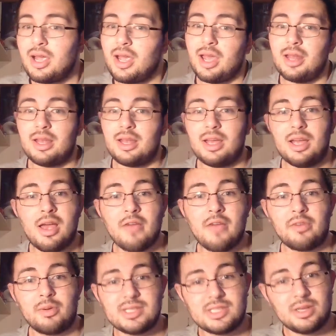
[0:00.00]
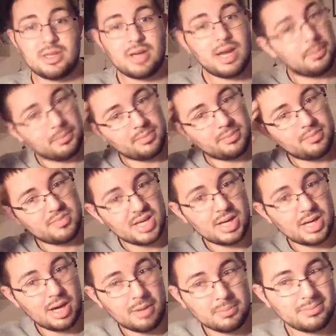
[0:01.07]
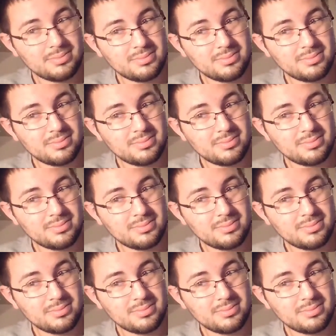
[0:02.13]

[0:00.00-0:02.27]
And have a good rest of your day. Take care.